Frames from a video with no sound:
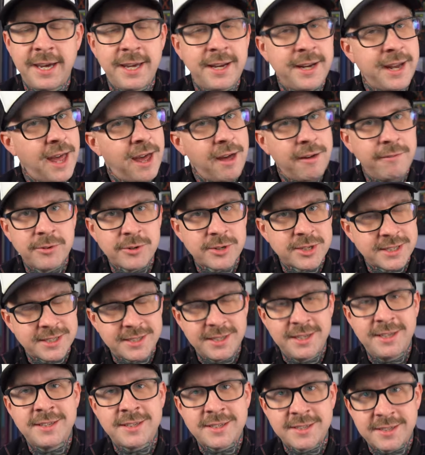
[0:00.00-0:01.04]
And ever
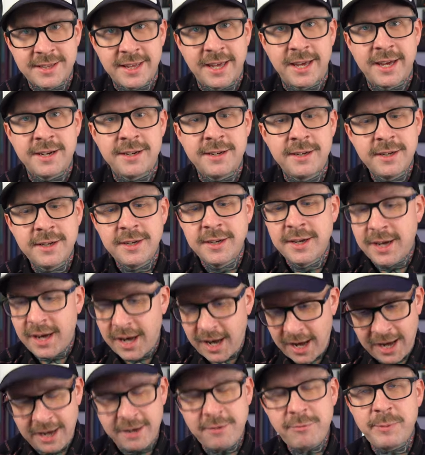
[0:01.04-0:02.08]
since then,
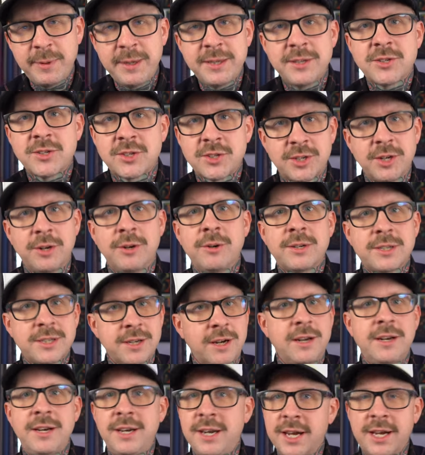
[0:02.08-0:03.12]
I've been stoked
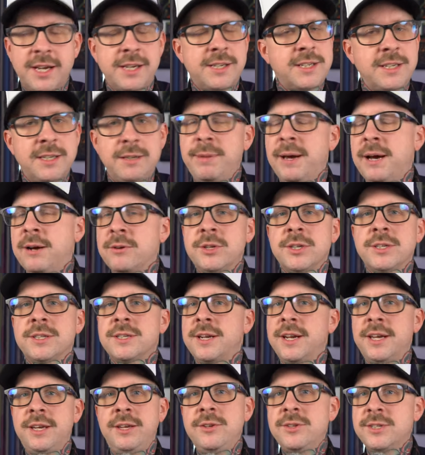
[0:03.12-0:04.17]
on nicotine pouches,
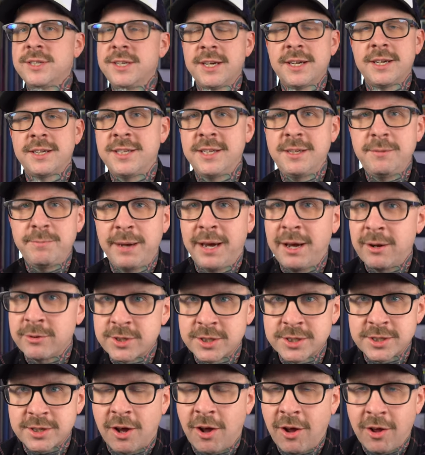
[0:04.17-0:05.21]
and I use nicotine
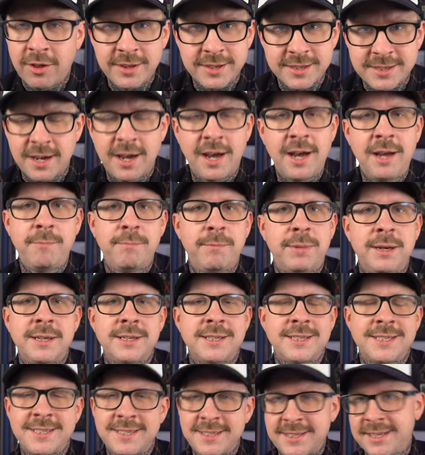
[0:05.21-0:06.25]
pouches all the time. But
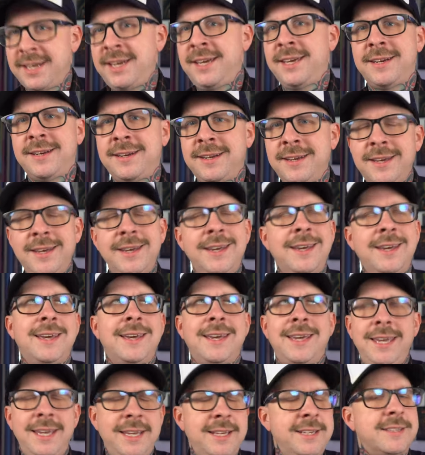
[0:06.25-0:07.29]
Z Y N
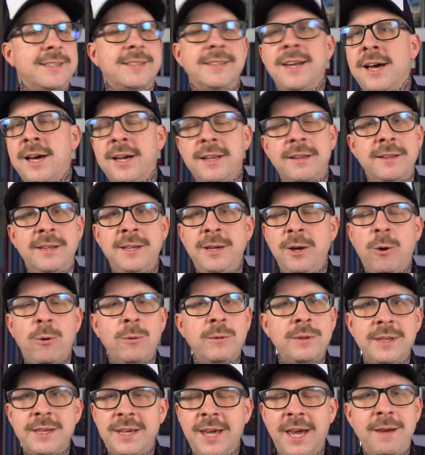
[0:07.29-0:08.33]
is not the
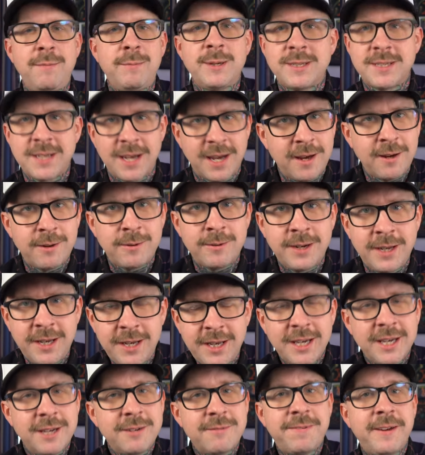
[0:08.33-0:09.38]
only game in town.
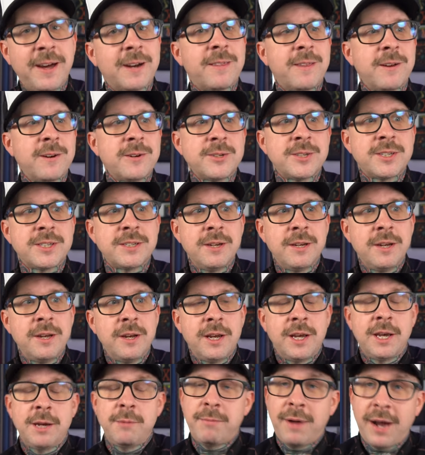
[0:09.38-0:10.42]
In fact, there's,
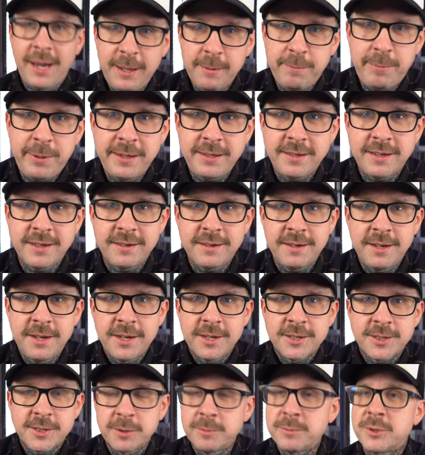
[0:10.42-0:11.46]
in my opinion,
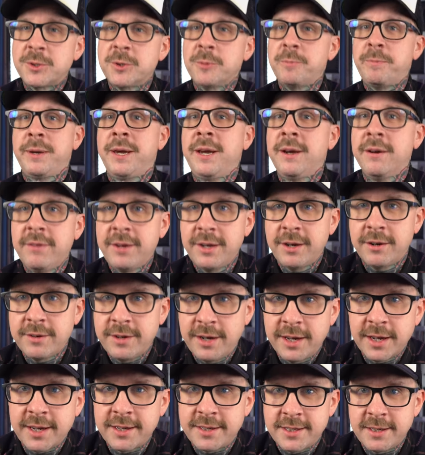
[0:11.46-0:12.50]
some superior
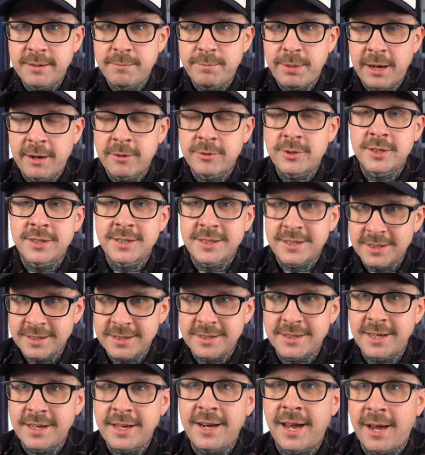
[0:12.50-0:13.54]
nicotine pouches to
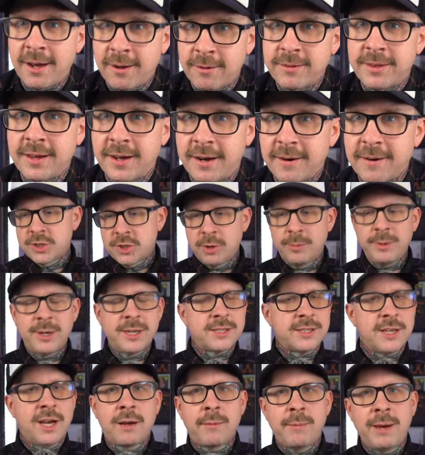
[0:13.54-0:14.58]
Z Y N out there. So I'm going to
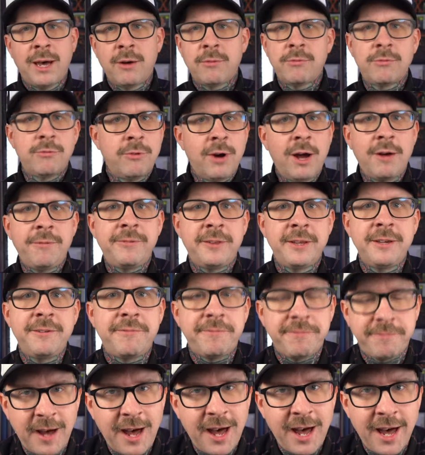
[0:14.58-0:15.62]
talk about roughly
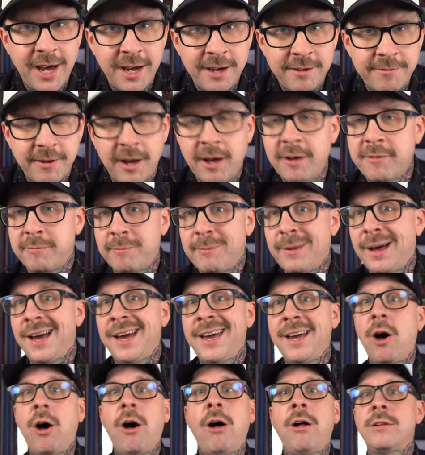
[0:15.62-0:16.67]
five of
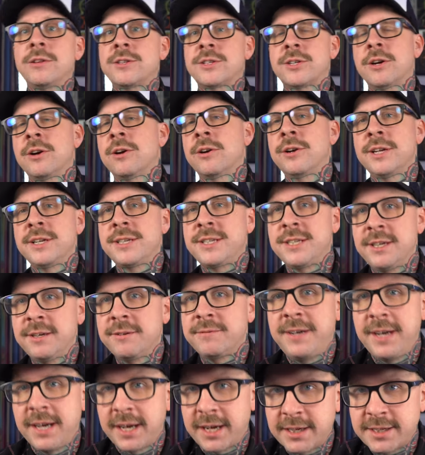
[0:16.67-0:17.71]
my alternative
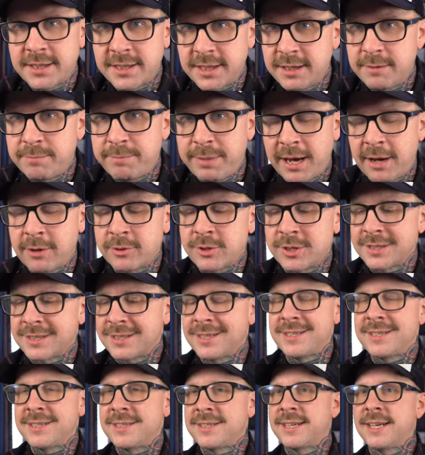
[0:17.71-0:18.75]
nicotine pouches
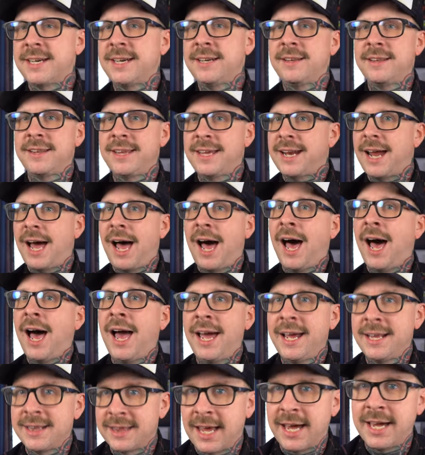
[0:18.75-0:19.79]
to Z Y N that
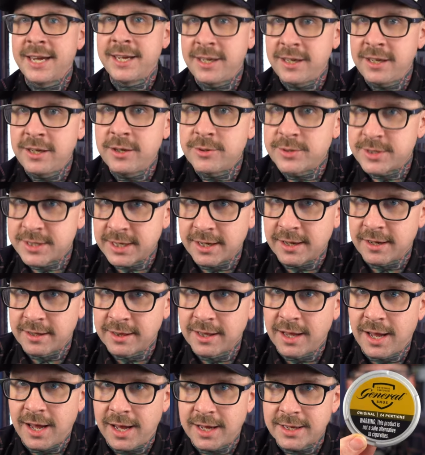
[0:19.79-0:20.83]
I like using a
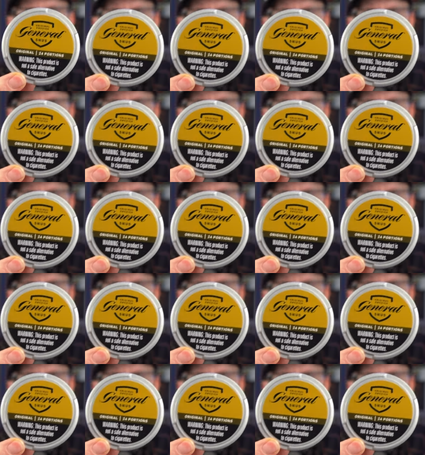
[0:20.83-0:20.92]
lot.